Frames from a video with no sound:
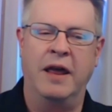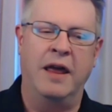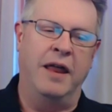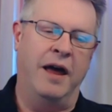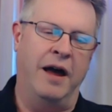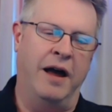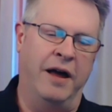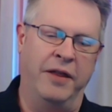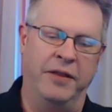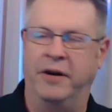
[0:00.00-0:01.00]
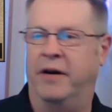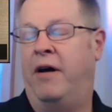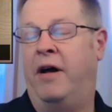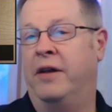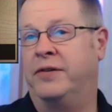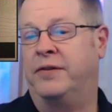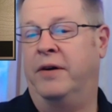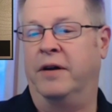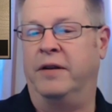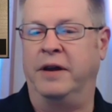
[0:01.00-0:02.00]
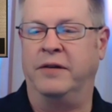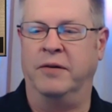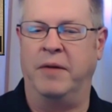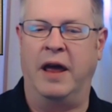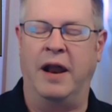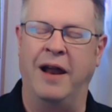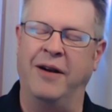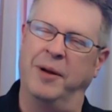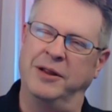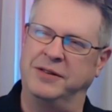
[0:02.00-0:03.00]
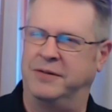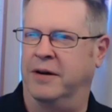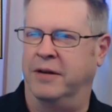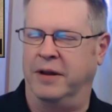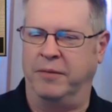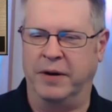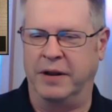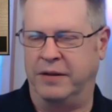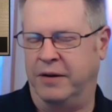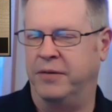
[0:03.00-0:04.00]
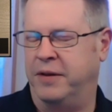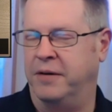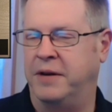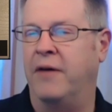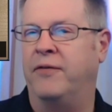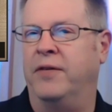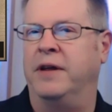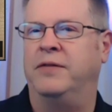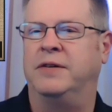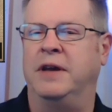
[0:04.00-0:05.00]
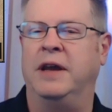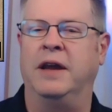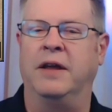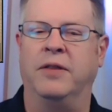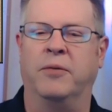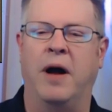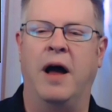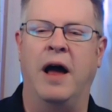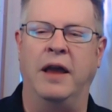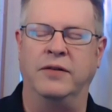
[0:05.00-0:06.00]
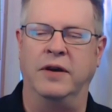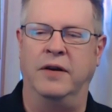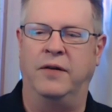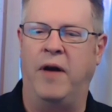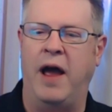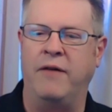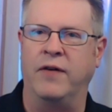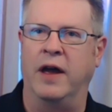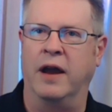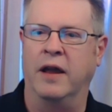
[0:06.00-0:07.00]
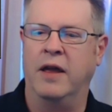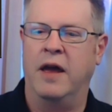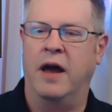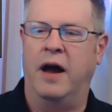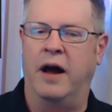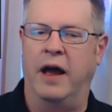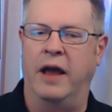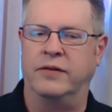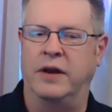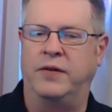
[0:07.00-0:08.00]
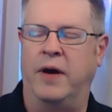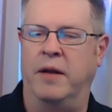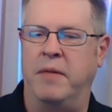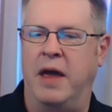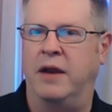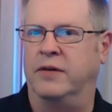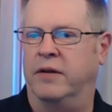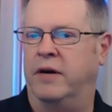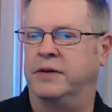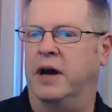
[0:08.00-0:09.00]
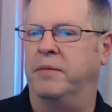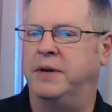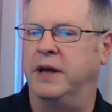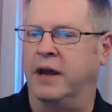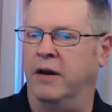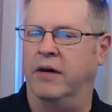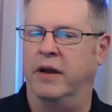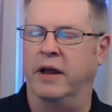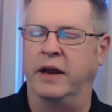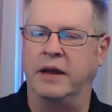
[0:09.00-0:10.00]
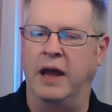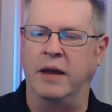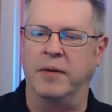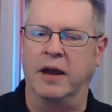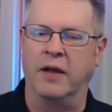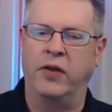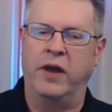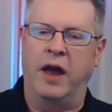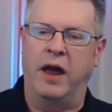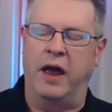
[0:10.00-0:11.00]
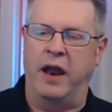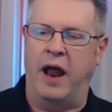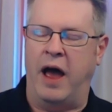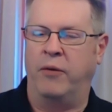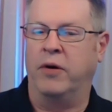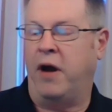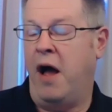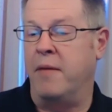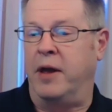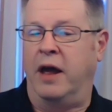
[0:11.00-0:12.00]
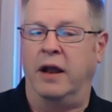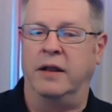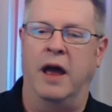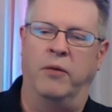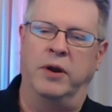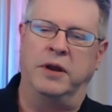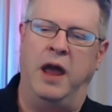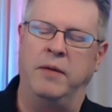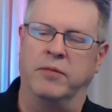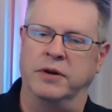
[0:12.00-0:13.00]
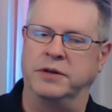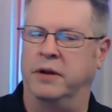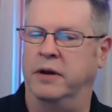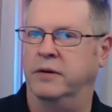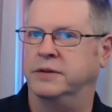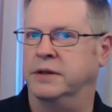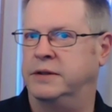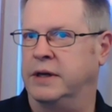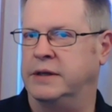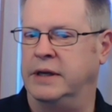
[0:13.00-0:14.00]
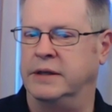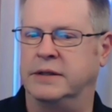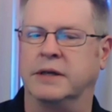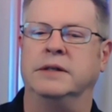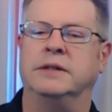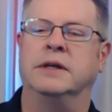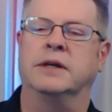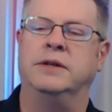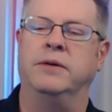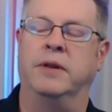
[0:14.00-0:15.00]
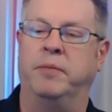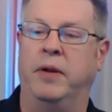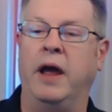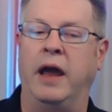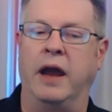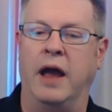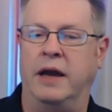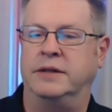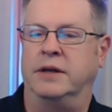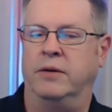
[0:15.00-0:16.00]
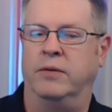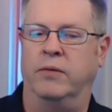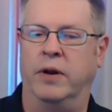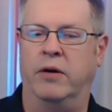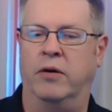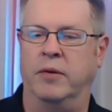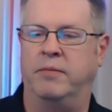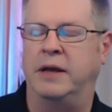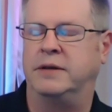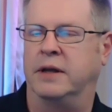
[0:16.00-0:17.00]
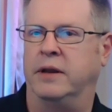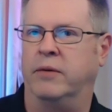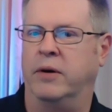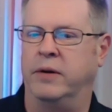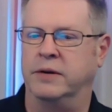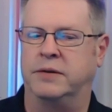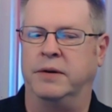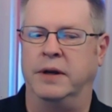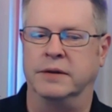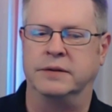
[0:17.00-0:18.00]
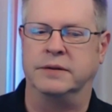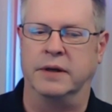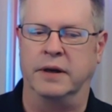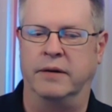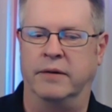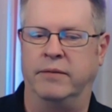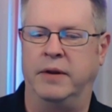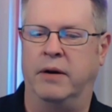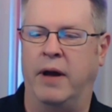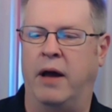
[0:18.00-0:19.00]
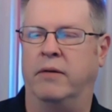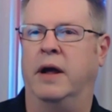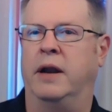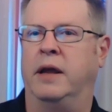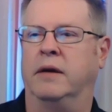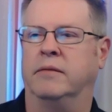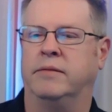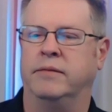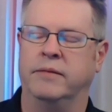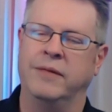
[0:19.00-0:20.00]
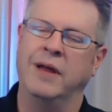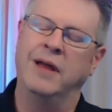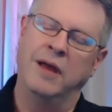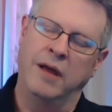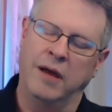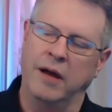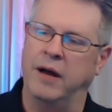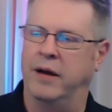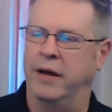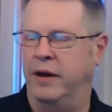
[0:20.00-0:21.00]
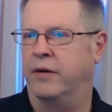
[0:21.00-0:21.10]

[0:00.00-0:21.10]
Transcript: Uh, they're all struggling to man. I don't know about struggling, but they're they're definitely seeing the rise in traffic uh, as they try to manage the large uptick in online gaming. And I will comment that when Cambridge closed in 1666 due to the plague, Isaac Newton went home and basically wrote his treatise, uh, you know, outlining uh, integral